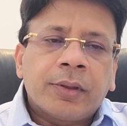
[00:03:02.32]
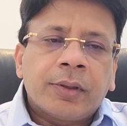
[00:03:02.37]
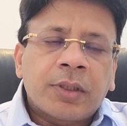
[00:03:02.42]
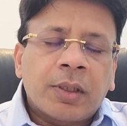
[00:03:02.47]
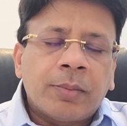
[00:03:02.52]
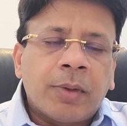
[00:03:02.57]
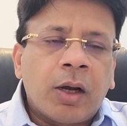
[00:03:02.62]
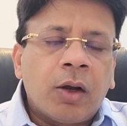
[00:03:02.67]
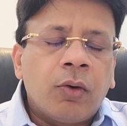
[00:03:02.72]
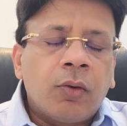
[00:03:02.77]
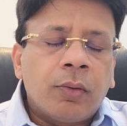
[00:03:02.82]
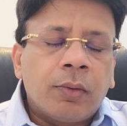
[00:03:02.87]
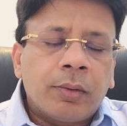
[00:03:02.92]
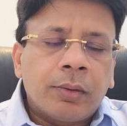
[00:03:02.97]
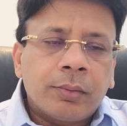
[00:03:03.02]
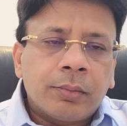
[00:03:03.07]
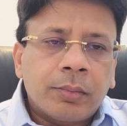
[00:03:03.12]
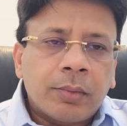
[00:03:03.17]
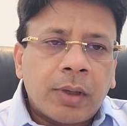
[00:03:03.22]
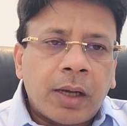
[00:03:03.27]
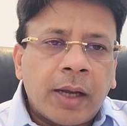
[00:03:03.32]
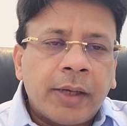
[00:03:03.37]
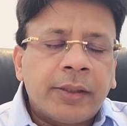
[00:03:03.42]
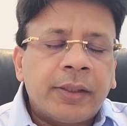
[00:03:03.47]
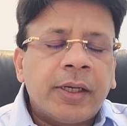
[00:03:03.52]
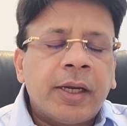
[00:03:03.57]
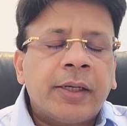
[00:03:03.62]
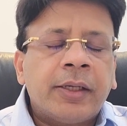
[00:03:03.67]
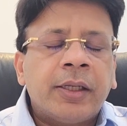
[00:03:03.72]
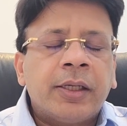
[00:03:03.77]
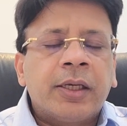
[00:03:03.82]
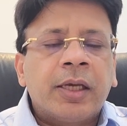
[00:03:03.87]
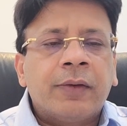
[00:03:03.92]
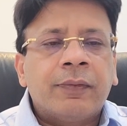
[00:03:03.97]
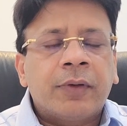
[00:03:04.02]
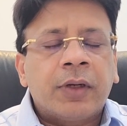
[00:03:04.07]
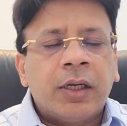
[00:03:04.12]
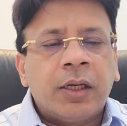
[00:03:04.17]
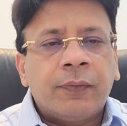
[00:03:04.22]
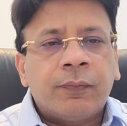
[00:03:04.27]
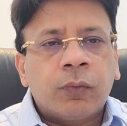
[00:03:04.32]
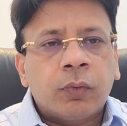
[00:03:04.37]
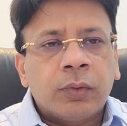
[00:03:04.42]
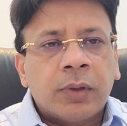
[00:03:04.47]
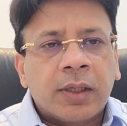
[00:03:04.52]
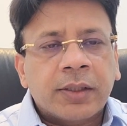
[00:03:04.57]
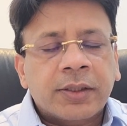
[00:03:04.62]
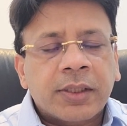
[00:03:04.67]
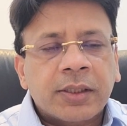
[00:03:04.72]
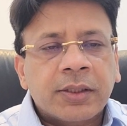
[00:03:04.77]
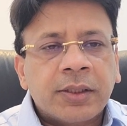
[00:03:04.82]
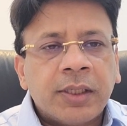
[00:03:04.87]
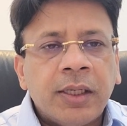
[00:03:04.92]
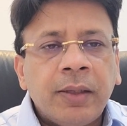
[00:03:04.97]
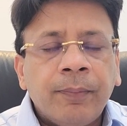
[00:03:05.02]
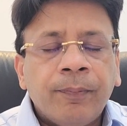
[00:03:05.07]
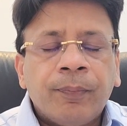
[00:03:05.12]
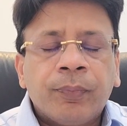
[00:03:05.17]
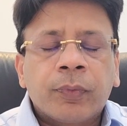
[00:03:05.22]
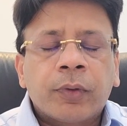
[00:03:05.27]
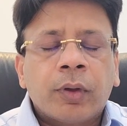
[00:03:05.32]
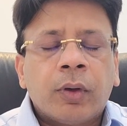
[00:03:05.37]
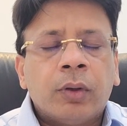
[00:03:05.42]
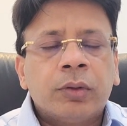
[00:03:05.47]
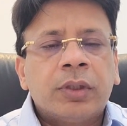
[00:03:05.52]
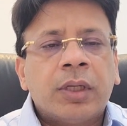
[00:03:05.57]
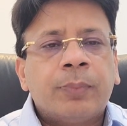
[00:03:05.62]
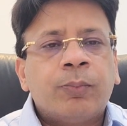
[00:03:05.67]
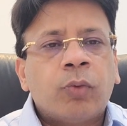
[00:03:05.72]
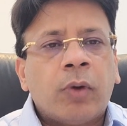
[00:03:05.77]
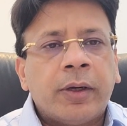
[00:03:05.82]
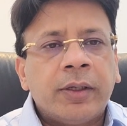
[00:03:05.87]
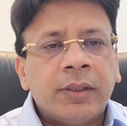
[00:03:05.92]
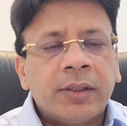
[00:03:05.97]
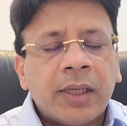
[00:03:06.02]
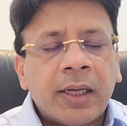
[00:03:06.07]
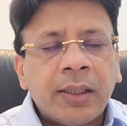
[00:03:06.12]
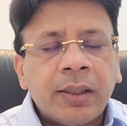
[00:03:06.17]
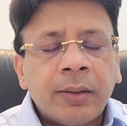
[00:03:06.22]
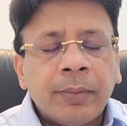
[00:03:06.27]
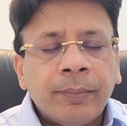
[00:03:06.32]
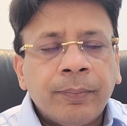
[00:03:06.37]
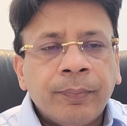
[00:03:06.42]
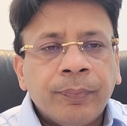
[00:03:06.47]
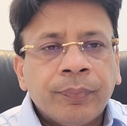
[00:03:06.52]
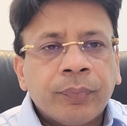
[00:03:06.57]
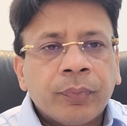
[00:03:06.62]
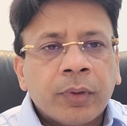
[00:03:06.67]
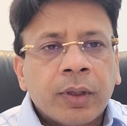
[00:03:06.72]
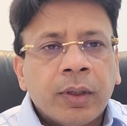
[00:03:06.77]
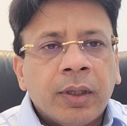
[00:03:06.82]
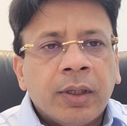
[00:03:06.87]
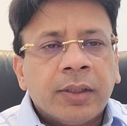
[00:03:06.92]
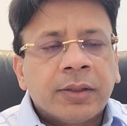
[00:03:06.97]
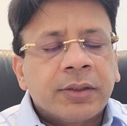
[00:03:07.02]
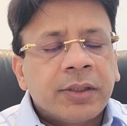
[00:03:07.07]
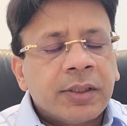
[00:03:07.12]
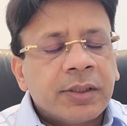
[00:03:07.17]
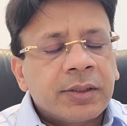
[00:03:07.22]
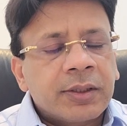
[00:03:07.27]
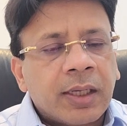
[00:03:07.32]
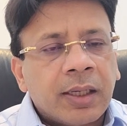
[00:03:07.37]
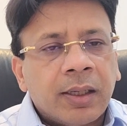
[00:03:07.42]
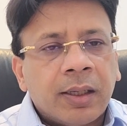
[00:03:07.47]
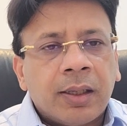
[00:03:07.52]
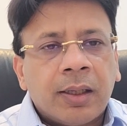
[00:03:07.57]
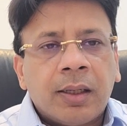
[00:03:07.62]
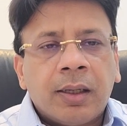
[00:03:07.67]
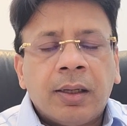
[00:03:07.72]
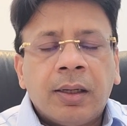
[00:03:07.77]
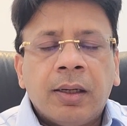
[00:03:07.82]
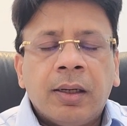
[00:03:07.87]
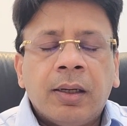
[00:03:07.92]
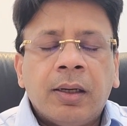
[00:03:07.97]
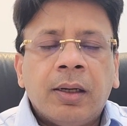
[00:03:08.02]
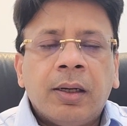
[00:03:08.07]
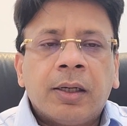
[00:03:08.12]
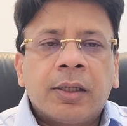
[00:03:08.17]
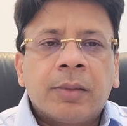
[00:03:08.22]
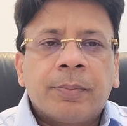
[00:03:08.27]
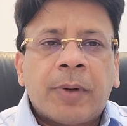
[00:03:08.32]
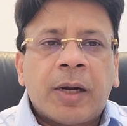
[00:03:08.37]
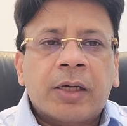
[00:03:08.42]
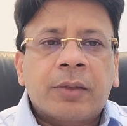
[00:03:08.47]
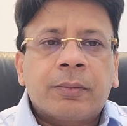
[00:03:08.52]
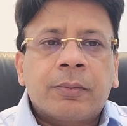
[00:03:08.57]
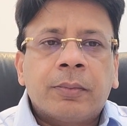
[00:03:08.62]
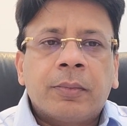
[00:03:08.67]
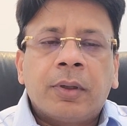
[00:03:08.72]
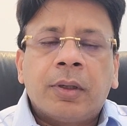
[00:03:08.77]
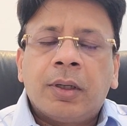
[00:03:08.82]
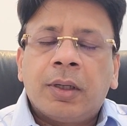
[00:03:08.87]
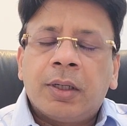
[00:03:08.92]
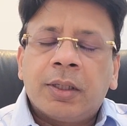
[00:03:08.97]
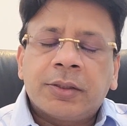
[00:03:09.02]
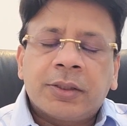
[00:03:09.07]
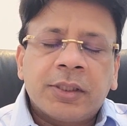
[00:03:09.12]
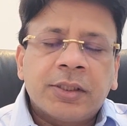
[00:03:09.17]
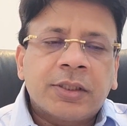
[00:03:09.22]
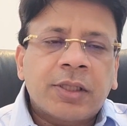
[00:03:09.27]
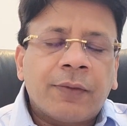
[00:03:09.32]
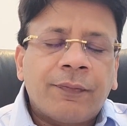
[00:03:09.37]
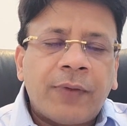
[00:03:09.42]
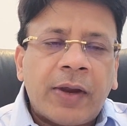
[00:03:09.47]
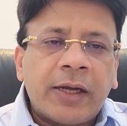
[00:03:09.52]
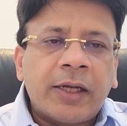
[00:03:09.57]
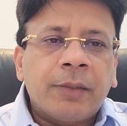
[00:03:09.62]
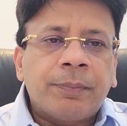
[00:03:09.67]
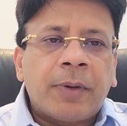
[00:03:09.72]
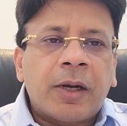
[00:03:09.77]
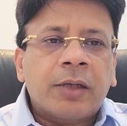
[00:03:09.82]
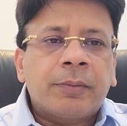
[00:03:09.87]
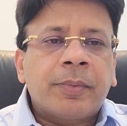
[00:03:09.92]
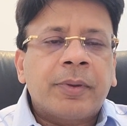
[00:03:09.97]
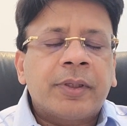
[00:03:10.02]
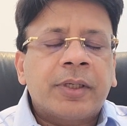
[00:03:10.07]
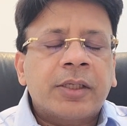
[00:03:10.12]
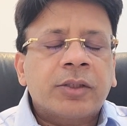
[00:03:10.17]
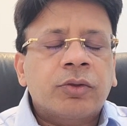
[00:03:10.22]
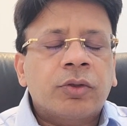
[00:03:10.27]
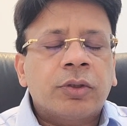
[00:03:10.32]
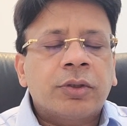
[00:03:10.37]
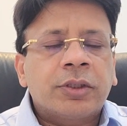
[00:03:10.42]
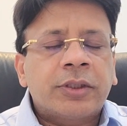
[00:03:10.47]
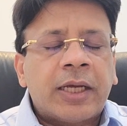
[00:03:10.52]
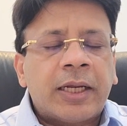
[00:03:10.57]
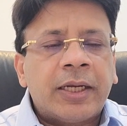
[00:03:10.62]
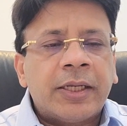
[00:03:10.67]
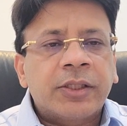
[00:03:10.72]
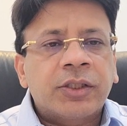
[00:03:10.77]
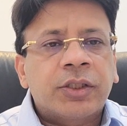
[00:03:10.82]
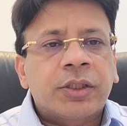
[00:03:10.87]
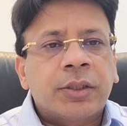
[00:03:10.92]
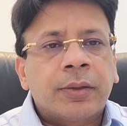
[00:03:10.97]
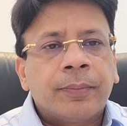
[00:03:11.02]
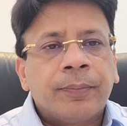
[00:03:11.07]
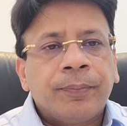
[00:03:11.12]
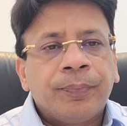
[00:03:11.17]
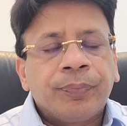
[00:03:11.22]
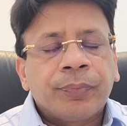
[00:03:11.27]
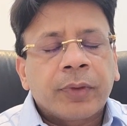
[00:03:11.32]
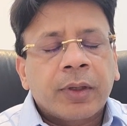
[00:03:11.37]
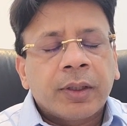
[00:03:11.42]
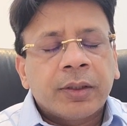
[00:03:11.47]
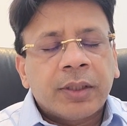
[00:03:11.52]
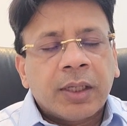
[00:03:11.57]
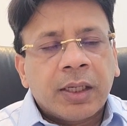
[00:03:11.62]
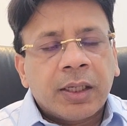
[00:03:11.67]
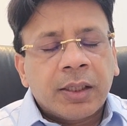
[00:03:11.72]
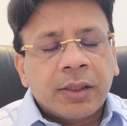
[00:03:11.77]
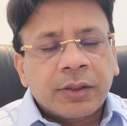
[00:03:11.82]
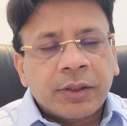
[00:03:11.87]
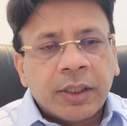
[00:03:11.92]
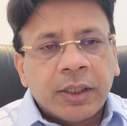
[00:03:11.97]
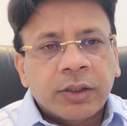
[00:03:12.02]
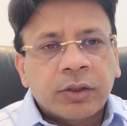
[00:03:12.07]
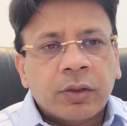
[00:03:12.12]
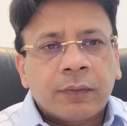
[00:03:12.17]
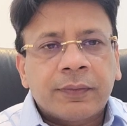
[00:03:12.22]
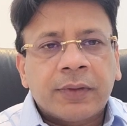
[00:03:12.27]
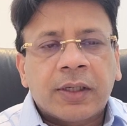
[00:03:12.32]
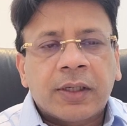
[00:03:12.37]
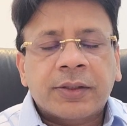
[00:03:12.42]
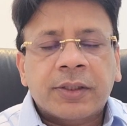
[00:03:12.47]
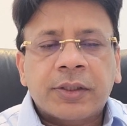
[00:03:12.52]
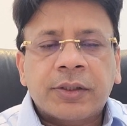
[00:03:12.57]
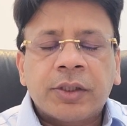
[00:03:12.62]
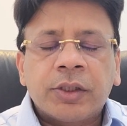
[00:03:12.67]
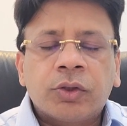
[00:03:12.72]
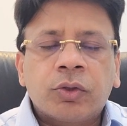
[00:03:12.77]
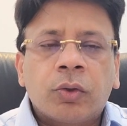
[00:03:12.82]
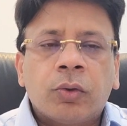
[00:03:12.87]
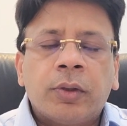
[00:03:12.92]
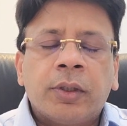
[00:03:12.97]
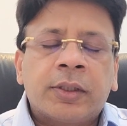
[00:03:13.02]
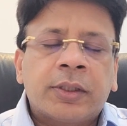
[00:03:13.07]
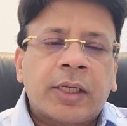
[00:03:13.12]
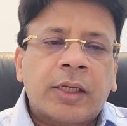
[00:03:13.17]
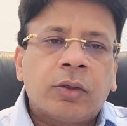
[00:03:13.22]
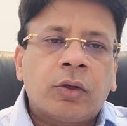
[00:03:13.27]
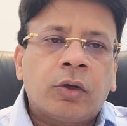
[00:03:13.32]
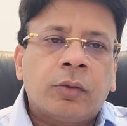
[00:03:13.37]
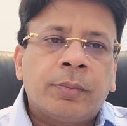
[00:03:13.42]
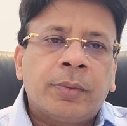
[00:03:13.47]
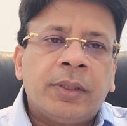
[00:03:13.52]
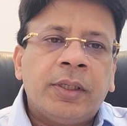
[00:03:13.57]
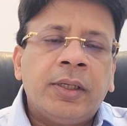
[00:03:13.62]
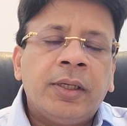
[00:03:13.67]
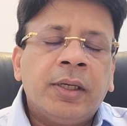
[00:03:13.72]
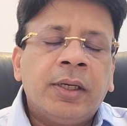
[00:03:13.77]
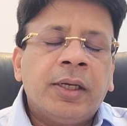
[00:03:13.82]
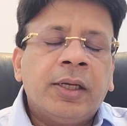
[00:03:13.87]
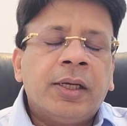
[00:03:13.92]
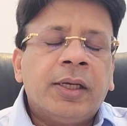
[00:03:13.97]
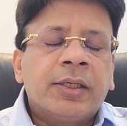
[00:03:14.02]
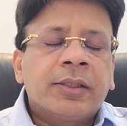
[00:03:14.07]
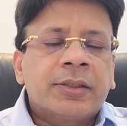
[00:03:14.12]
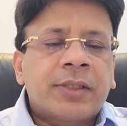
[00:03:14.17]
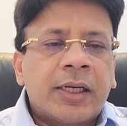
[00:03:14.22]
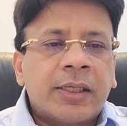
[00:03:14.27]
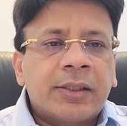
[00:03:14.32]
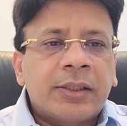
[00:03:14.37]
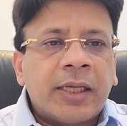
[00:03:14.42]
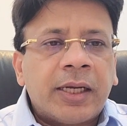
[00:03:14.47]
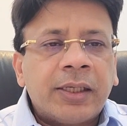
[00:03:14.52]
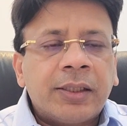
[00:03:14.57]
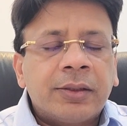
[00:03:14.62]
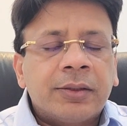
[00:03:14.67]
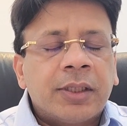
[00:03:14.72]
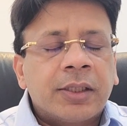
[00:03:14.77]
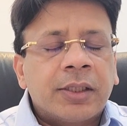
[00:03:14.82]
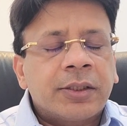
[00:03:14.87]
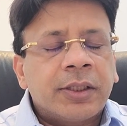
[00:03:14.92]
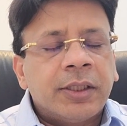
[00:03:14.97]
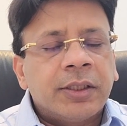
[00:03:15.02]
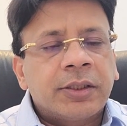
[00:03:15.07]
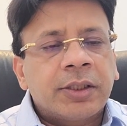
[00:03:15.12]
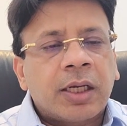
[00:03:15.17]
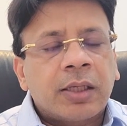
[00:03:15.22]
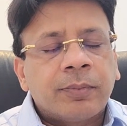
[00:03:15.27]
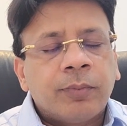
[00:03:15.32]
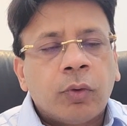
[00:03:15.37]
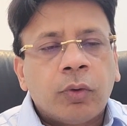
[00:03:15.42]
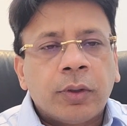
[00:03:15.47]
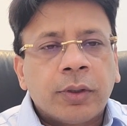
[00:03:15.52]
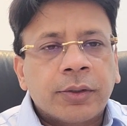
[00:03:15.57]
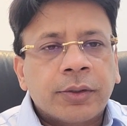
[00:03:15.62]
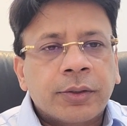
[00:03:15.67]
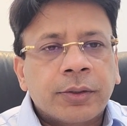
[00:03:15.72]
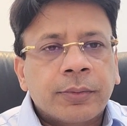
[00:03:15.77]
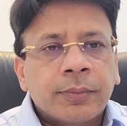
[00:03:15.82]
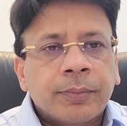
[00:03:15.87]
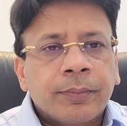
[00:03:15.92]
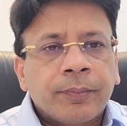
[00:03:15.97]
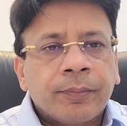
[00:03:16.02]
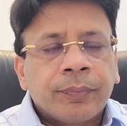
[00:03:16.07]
somehow ITAT gave relief to the assessee on the point that since the VAT department has not challenged the sales of the assessee, so it cannot be said that the sales are bogus.